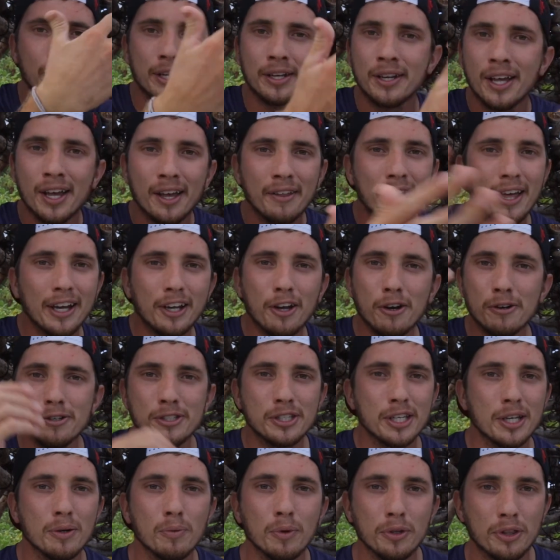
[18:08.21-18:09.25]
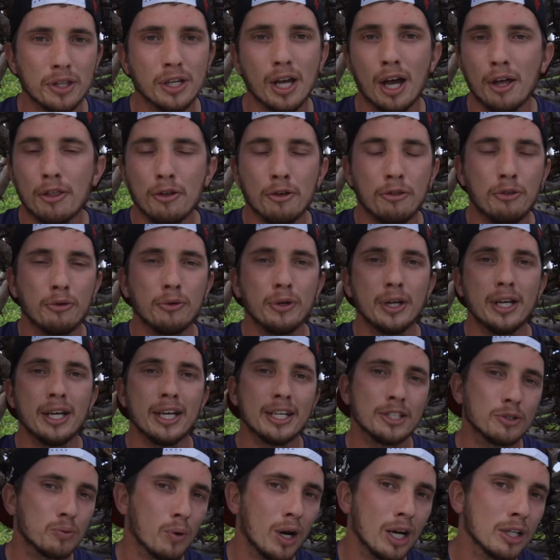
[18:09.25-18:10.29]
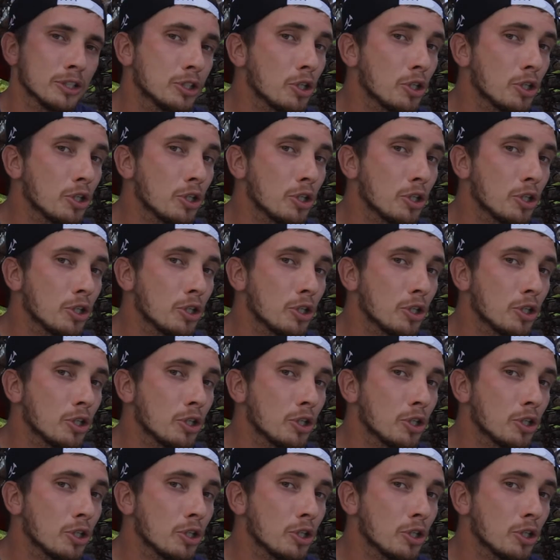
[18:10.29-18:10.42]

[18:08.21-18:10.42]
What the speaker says: And that goes in with the other three as well.